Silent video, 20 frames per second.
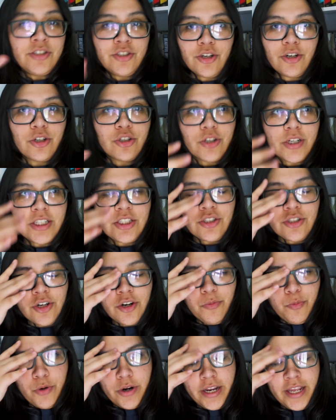surgery to
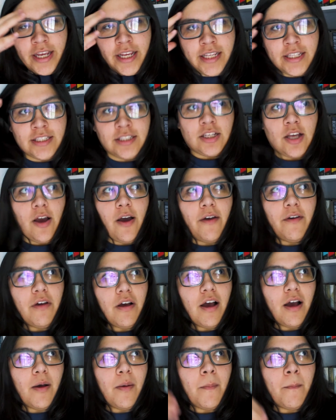turn pretty is
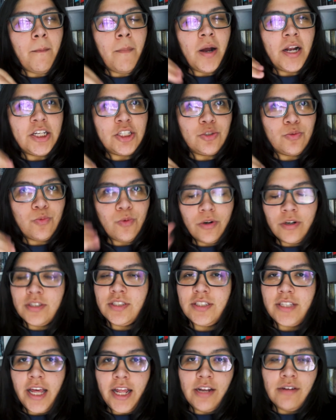much
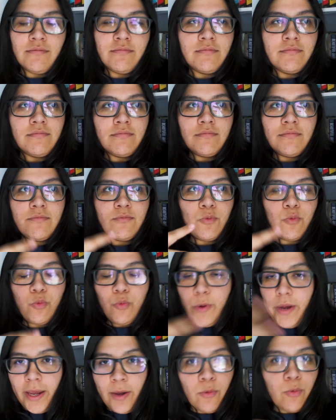worse than
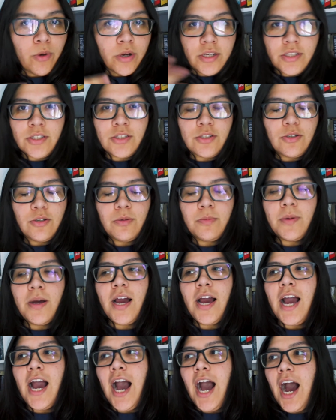we would assume,
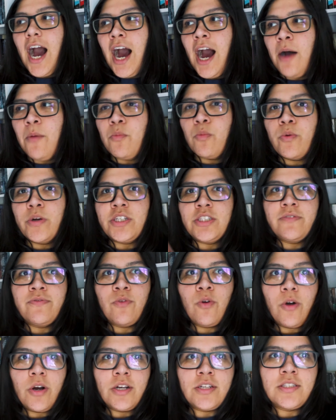which of
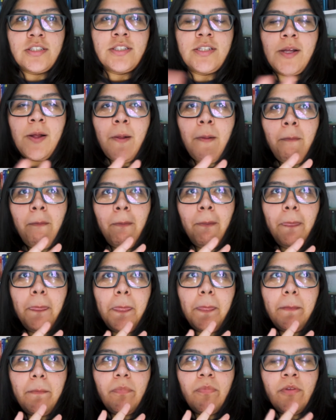course
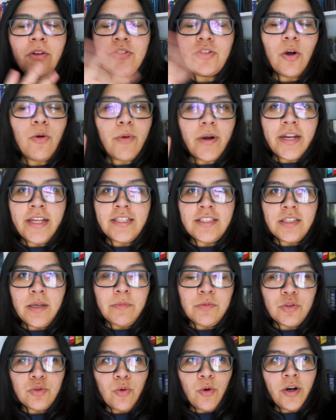there's already
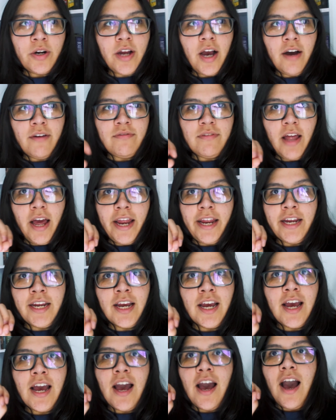some sort of
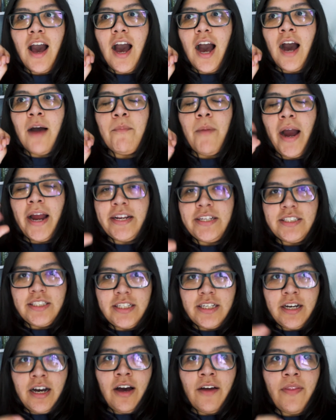like
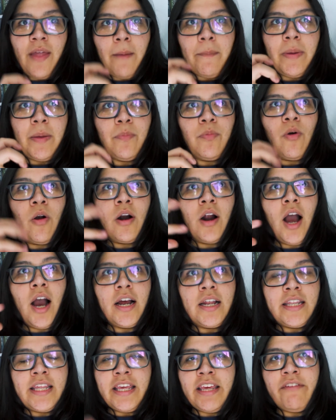idea that people are
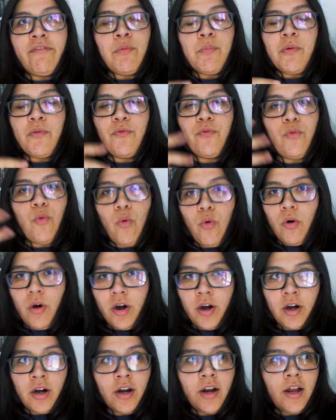ugly even
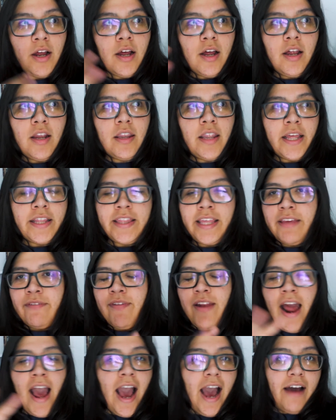before like they
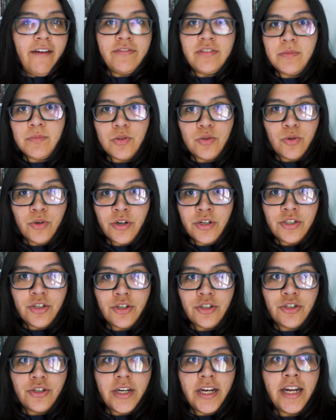even have some sort of
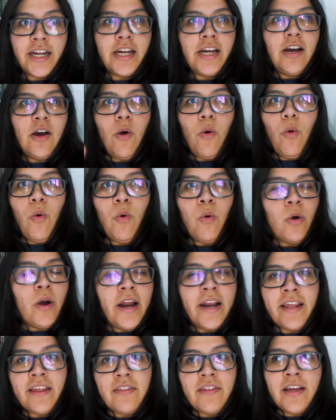surgery or
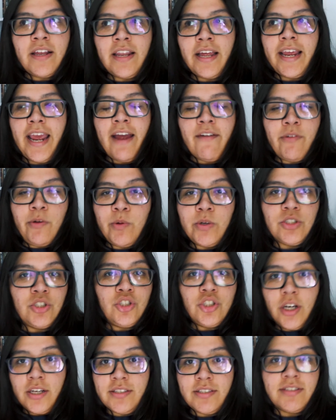anything. Like everyone's
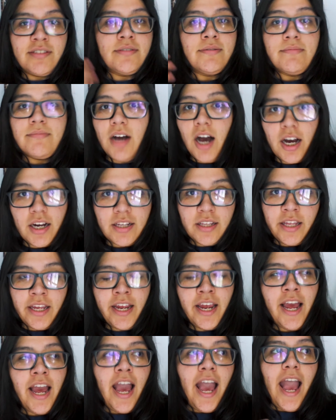just
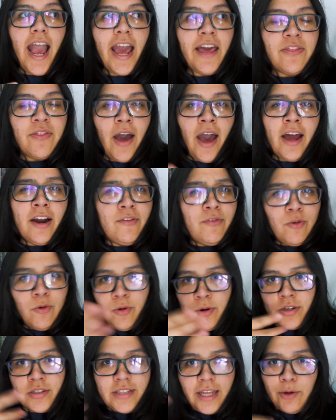ugly, and that of
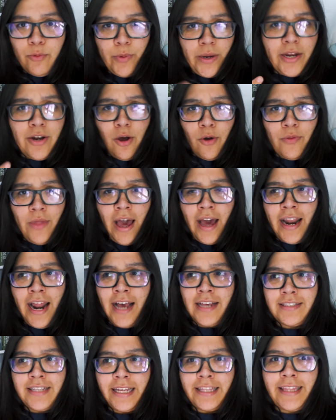course like we know that
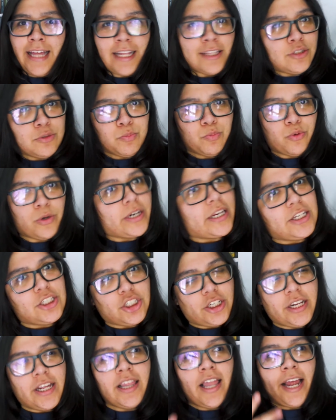as like that's pretty
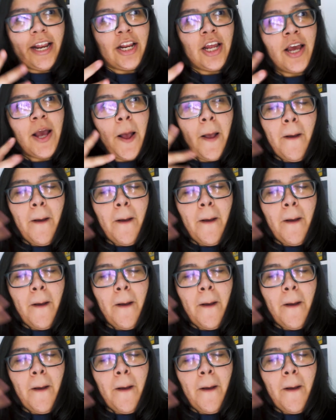shitty. Like